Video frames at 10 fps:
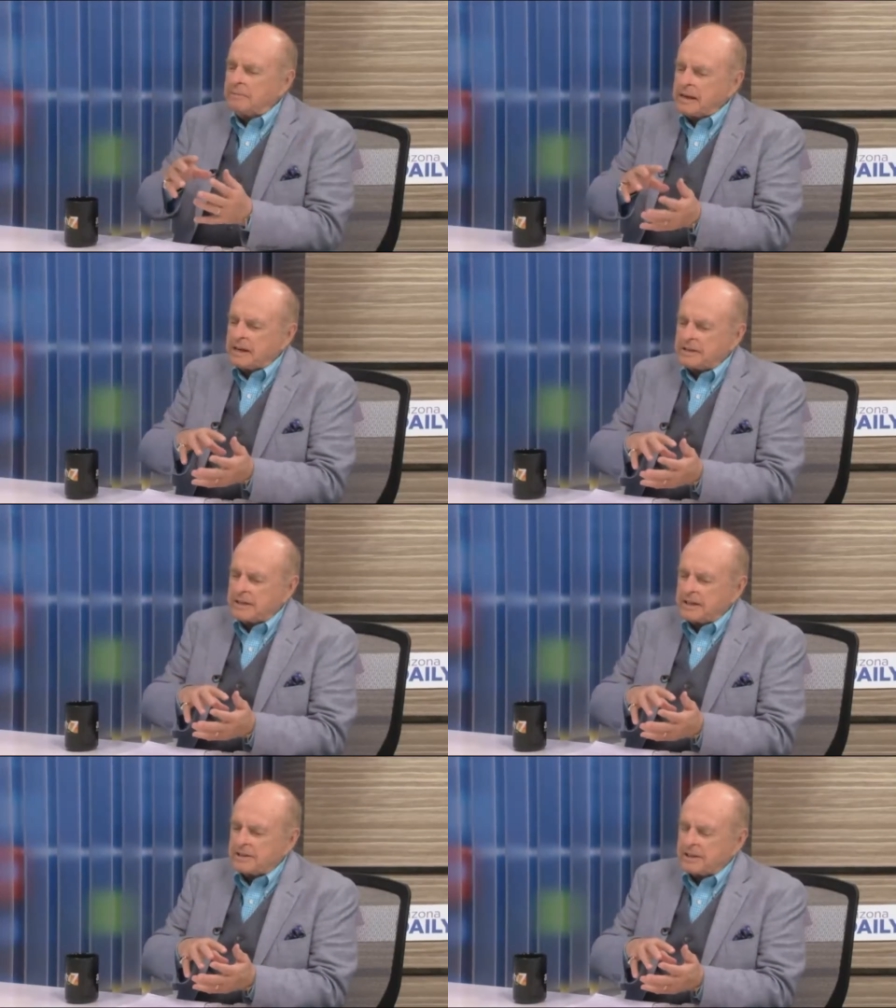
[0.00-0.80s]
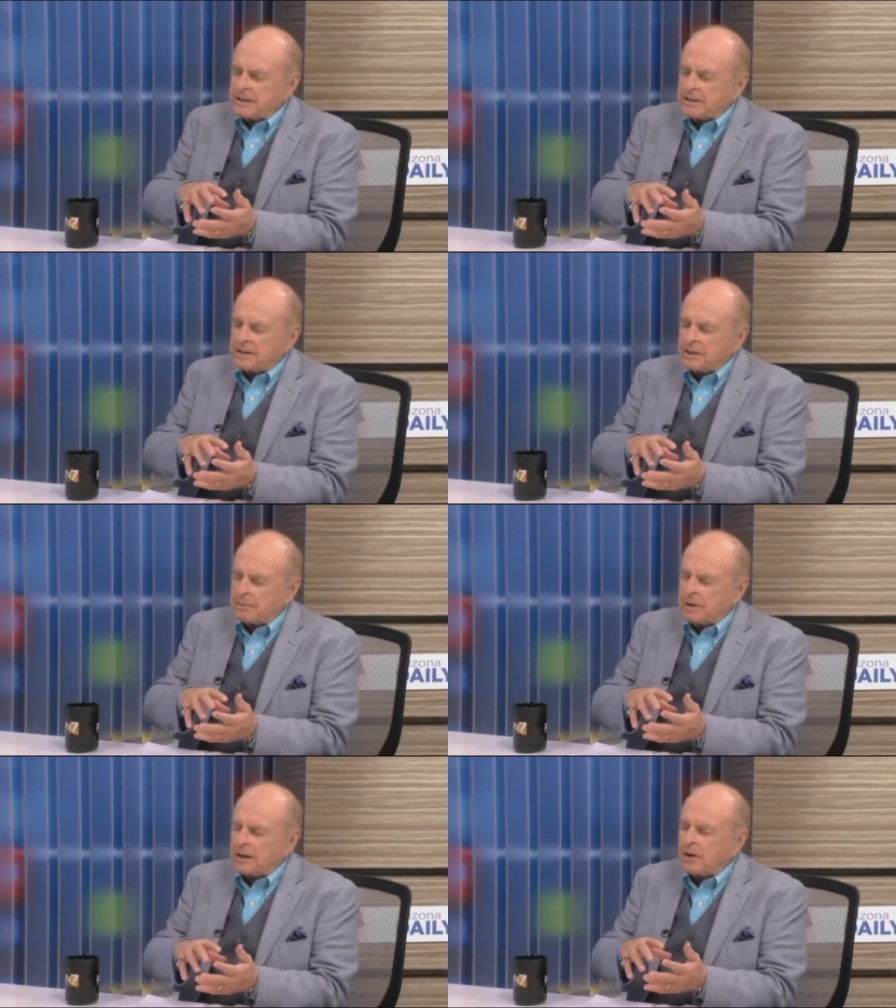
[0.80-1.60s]
B A season is in the
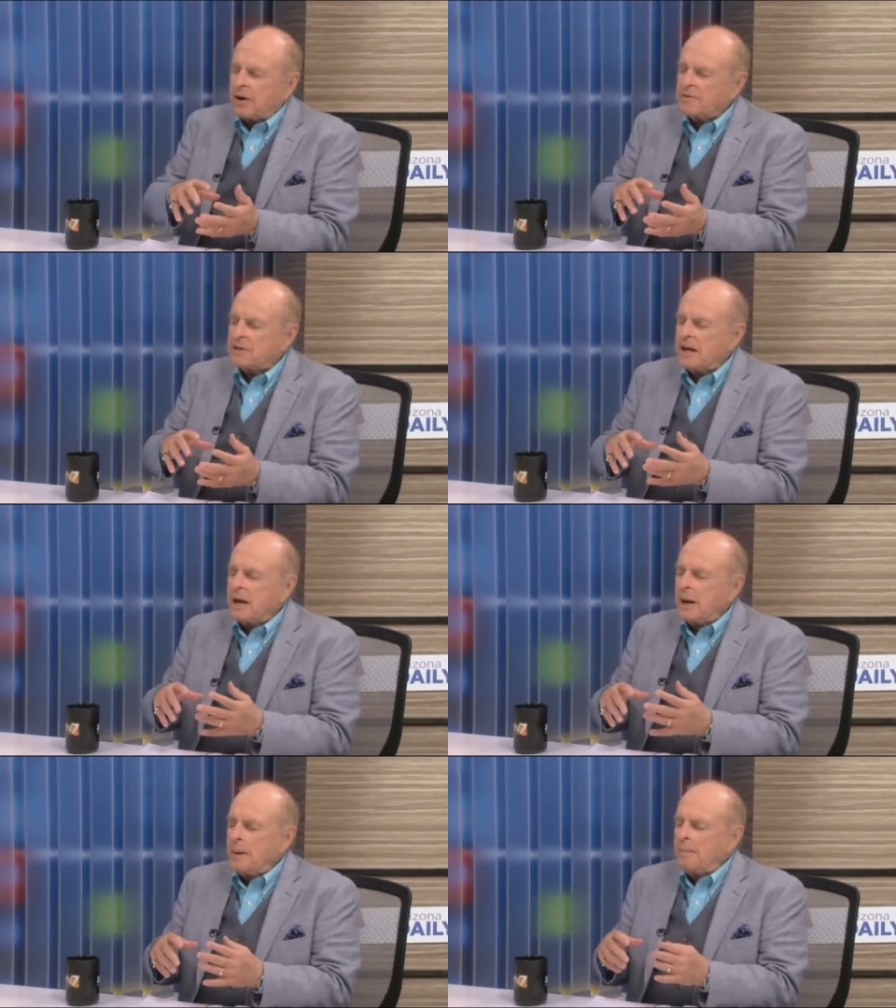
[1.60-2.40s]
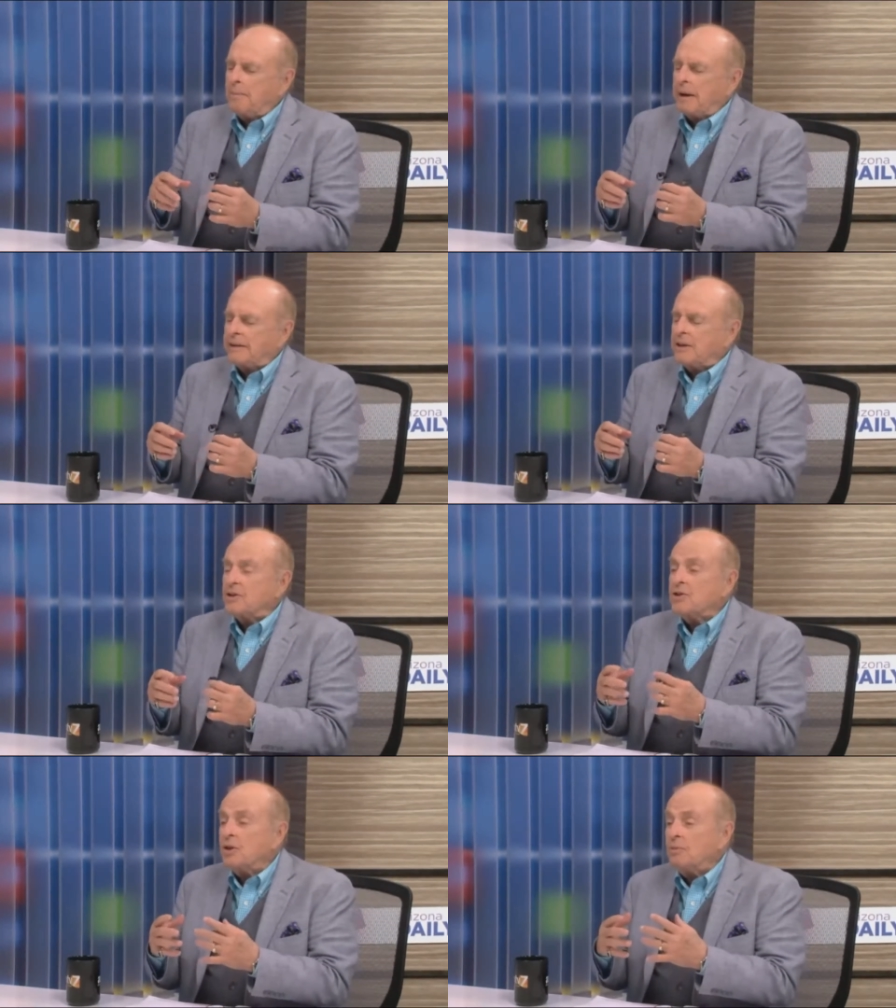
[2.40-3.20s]
playoffs, but
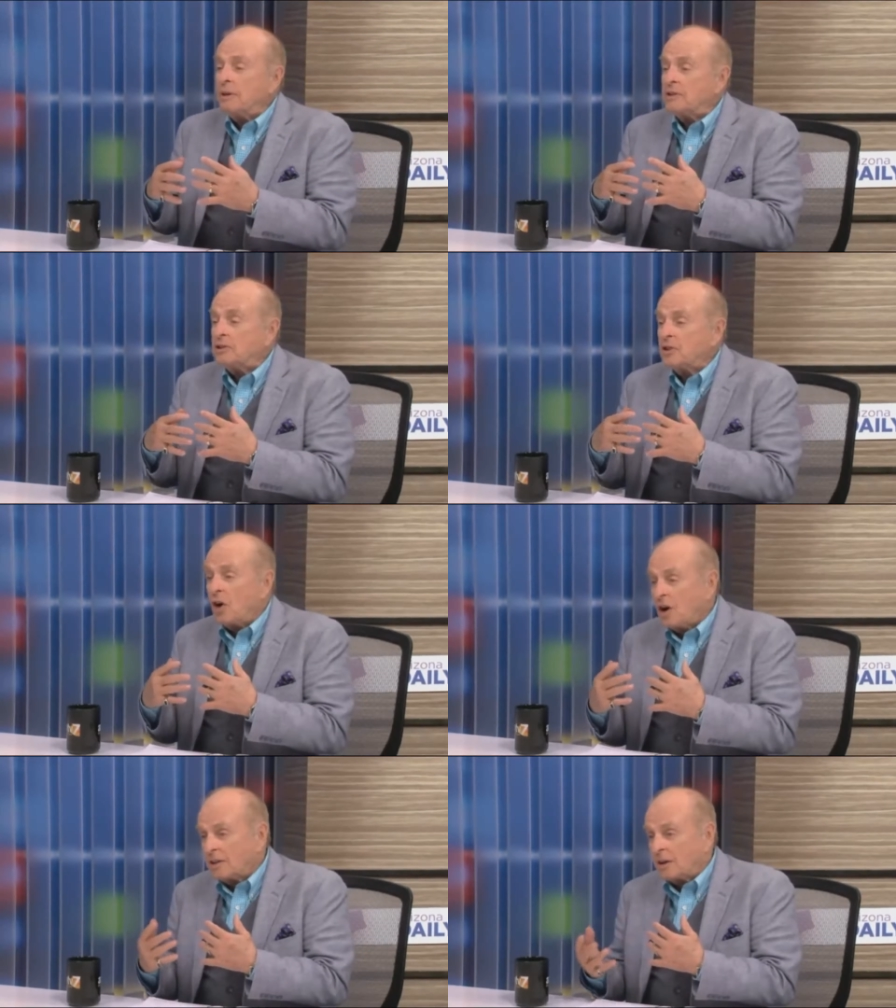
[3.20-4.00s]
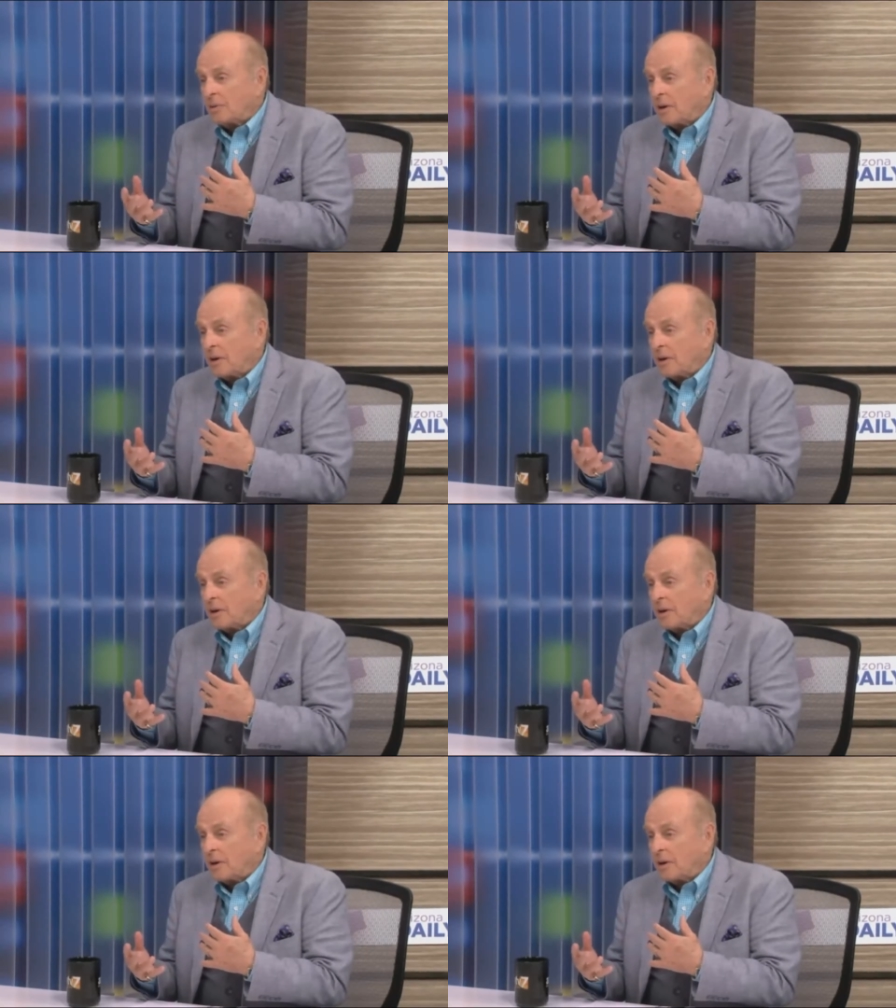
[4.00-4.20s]
there's so much talk going